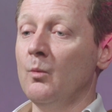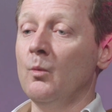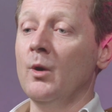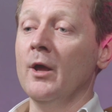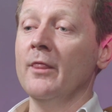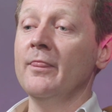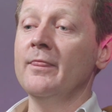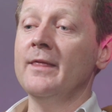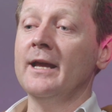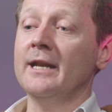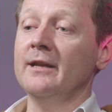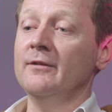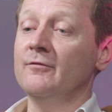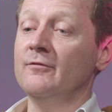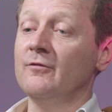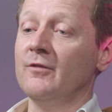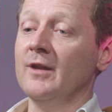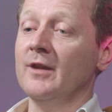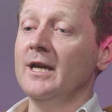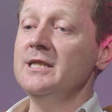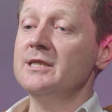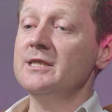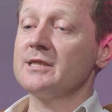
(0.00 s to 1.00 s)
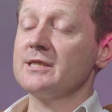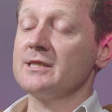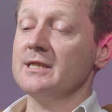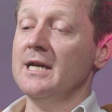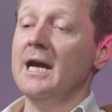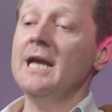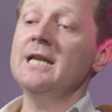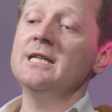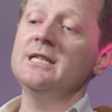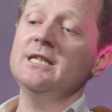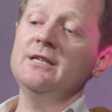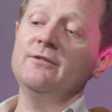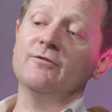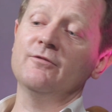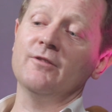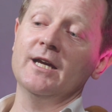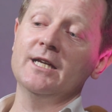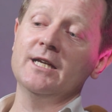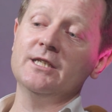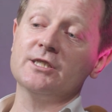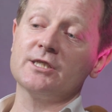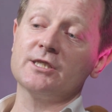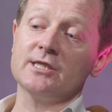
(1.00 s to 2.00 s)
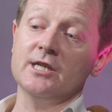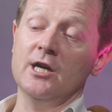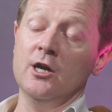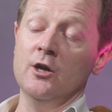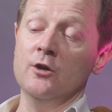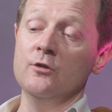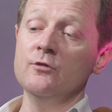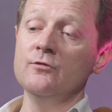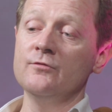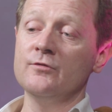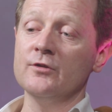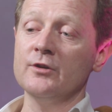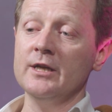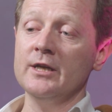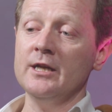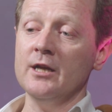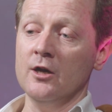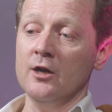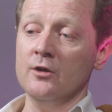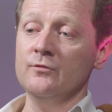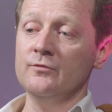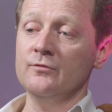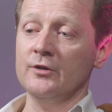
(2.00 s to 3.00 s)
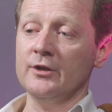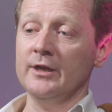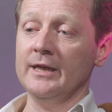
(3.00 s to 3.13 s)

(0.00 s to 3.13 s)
one that inflates and deflates over and over